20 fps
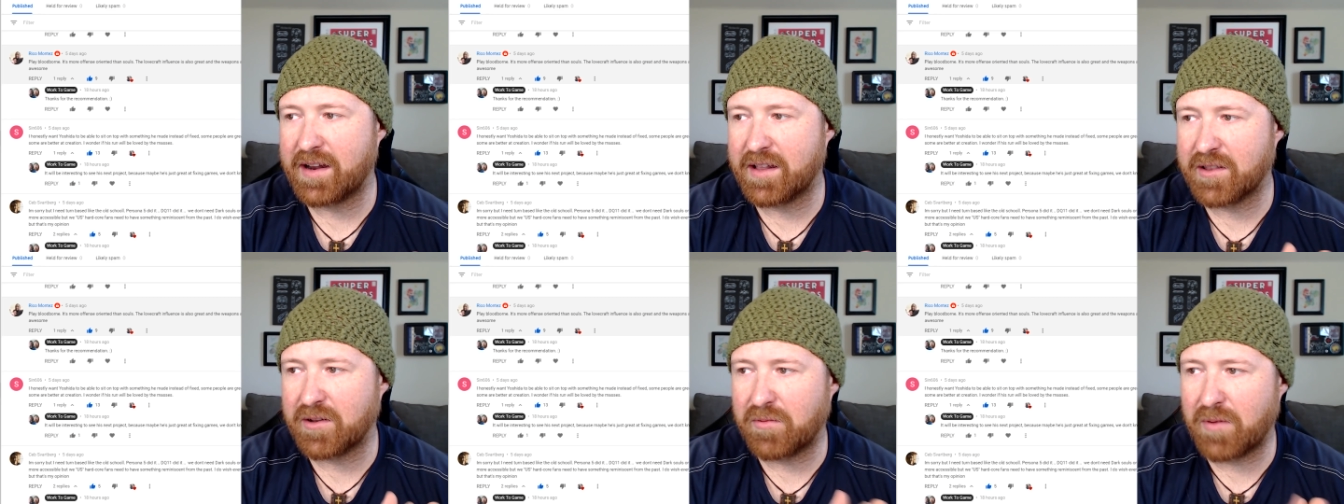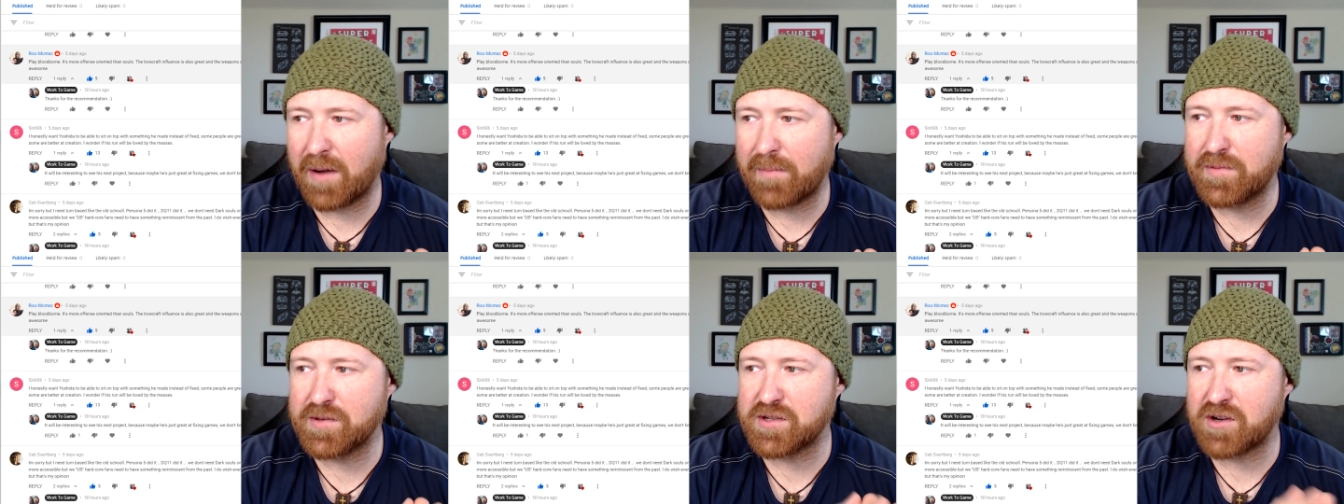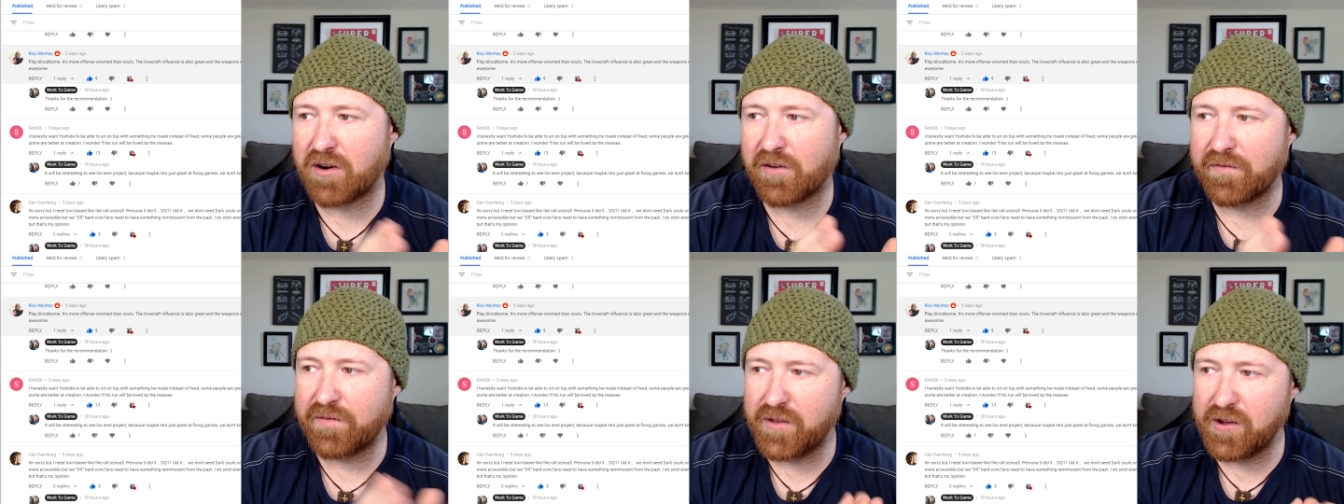and the weapons
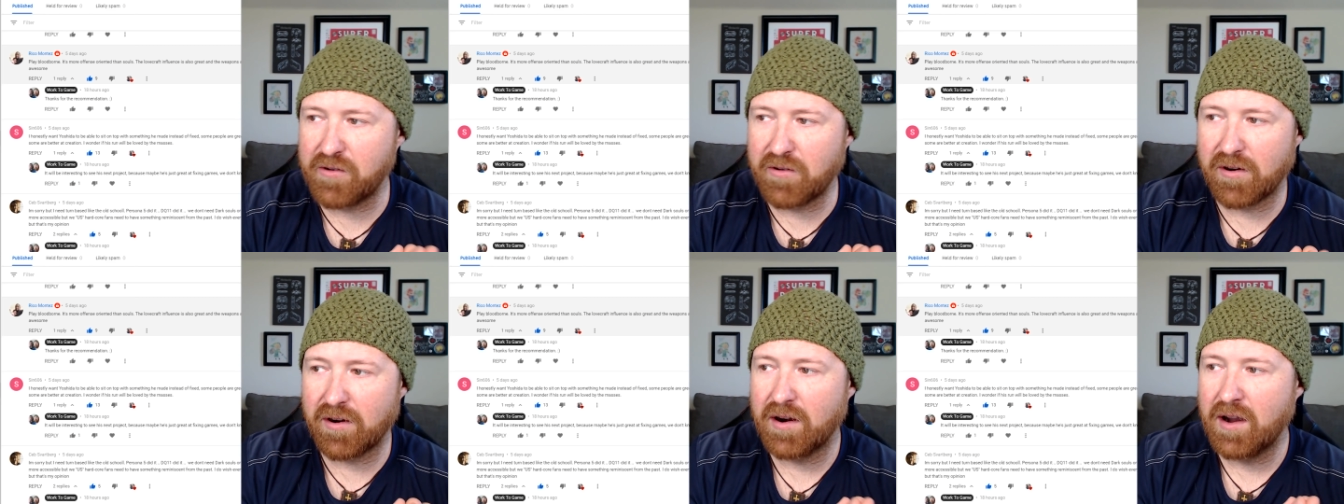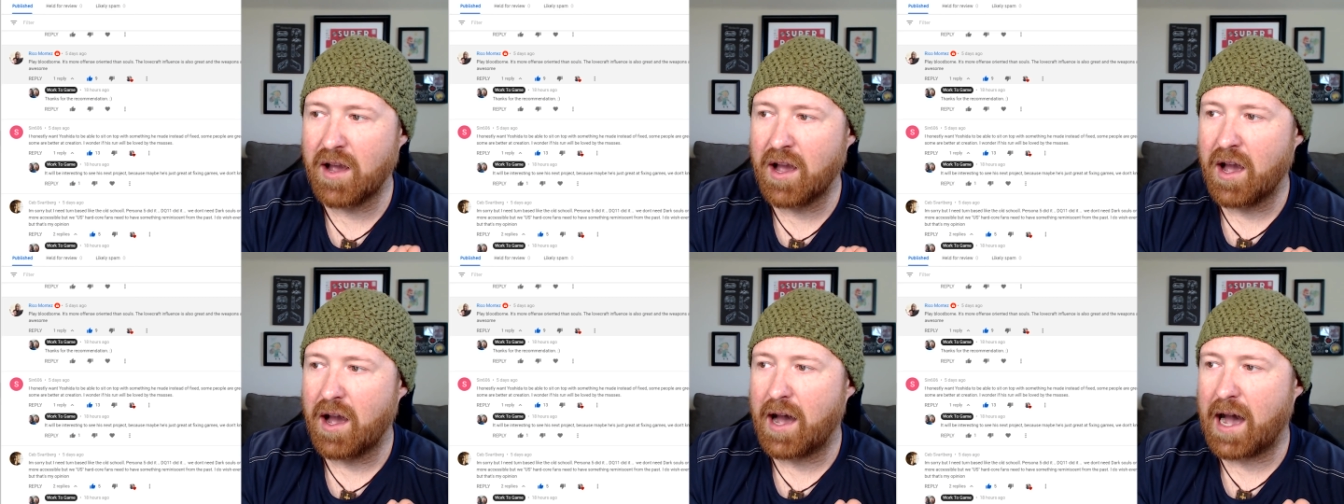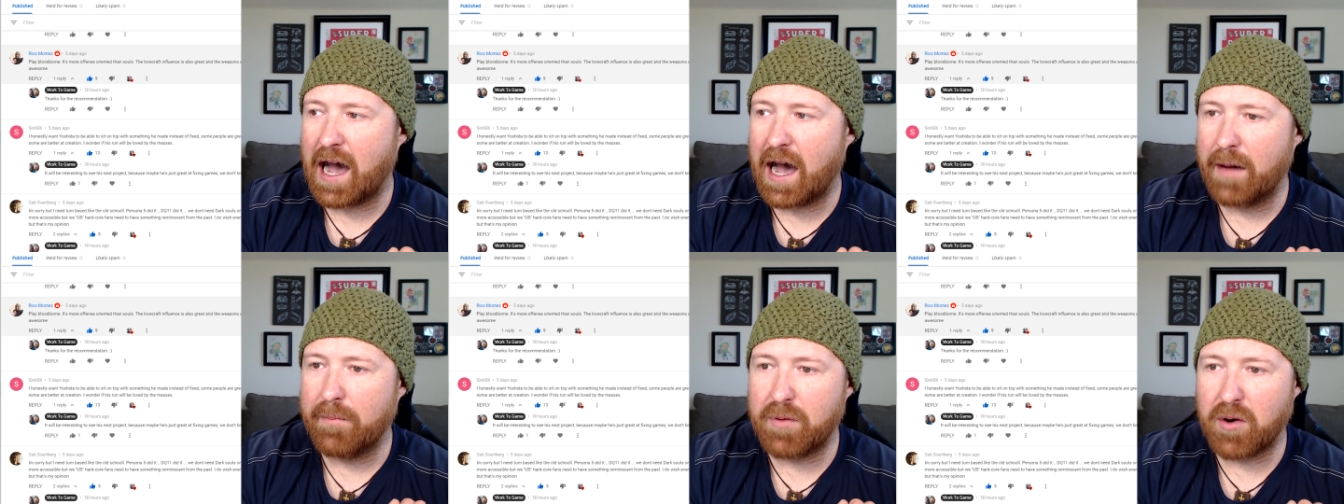are fewer,
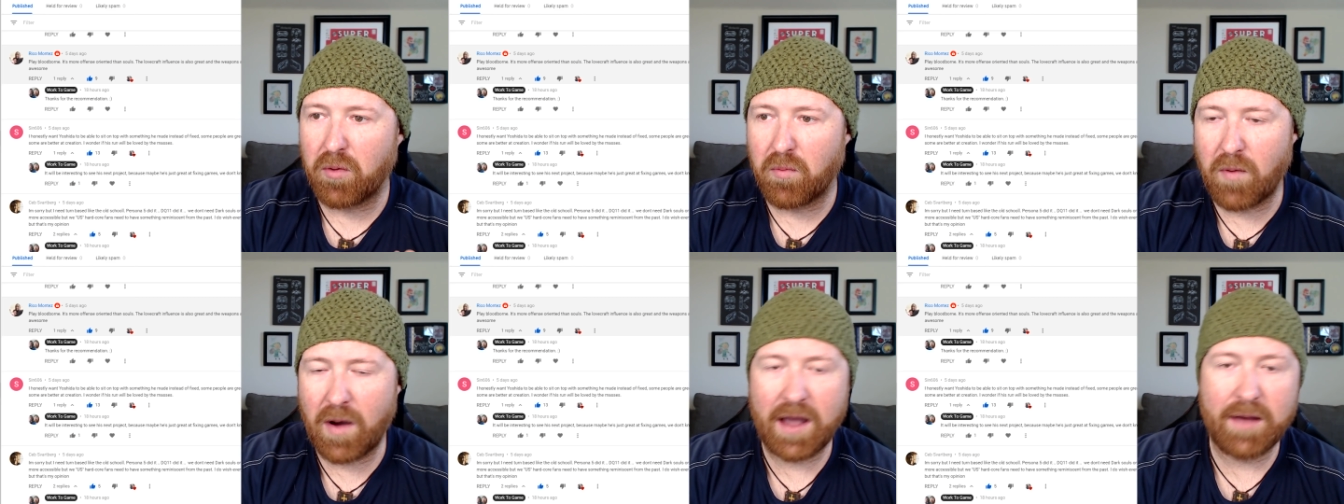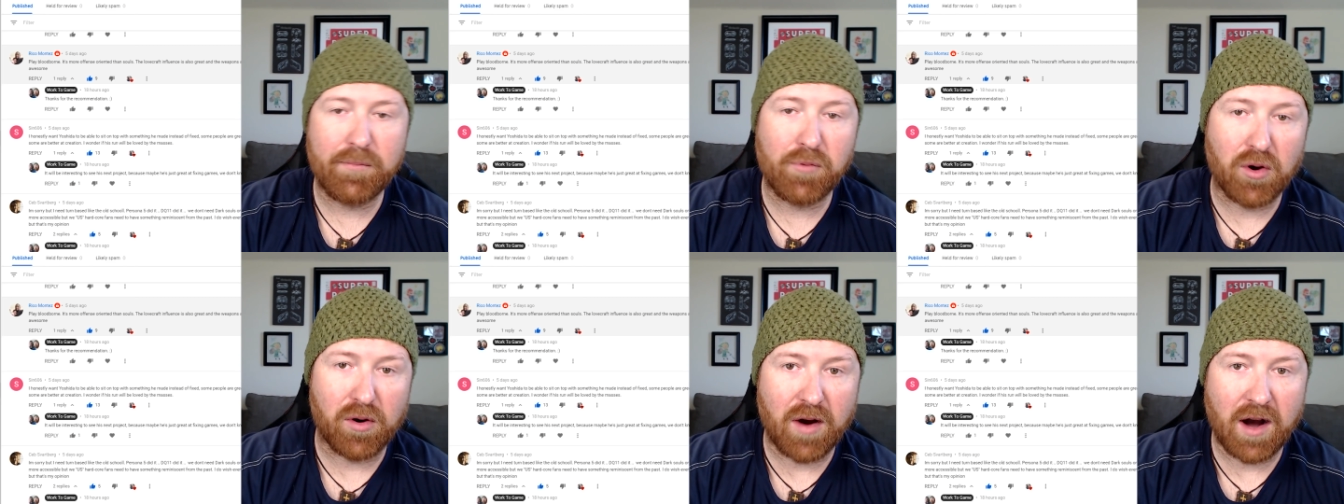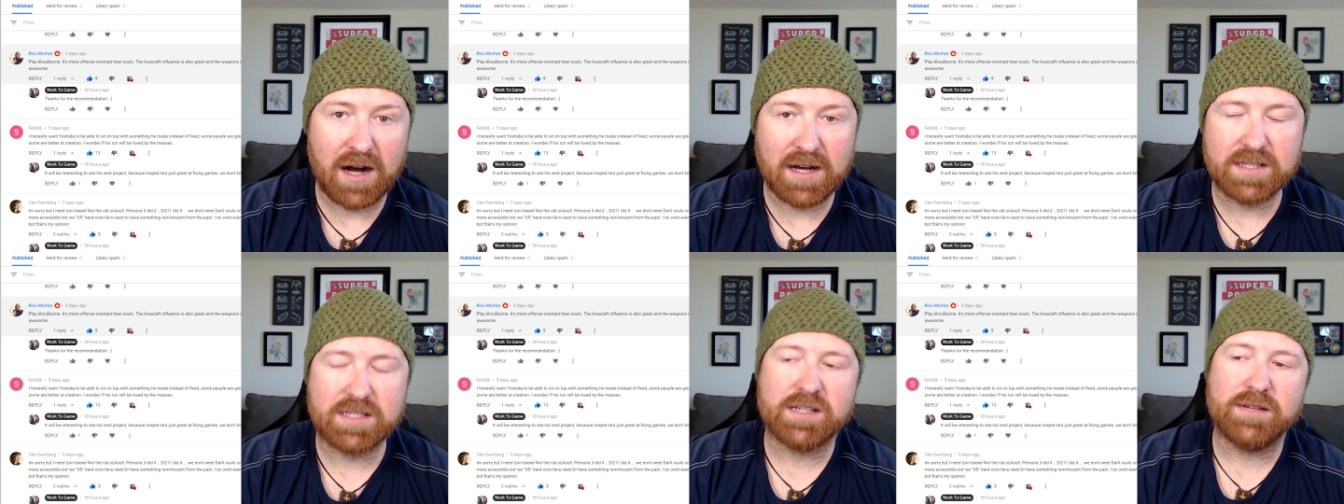uh, but way more
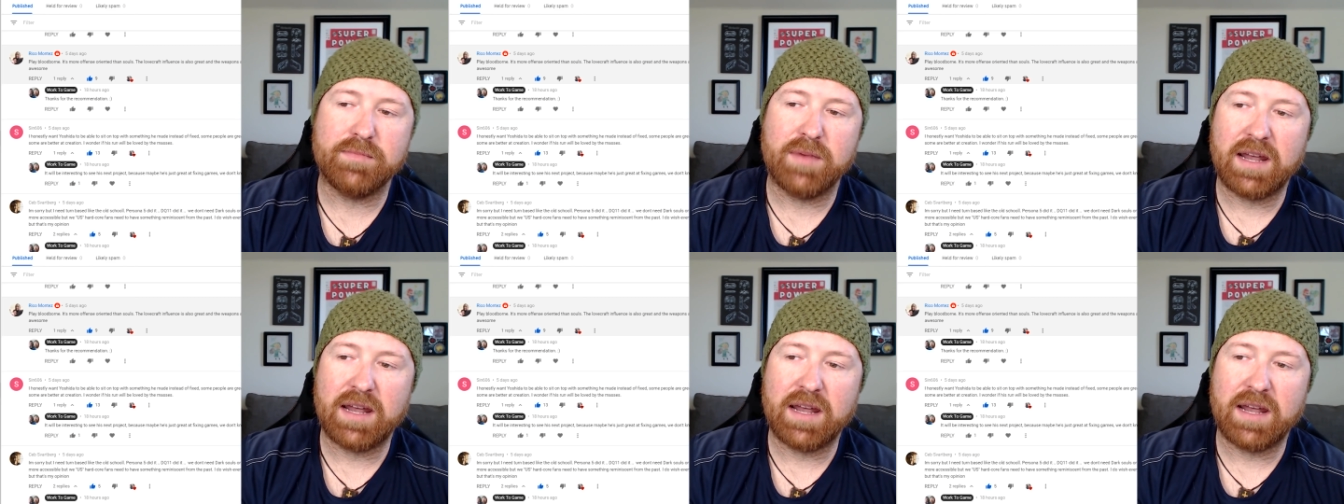awesome.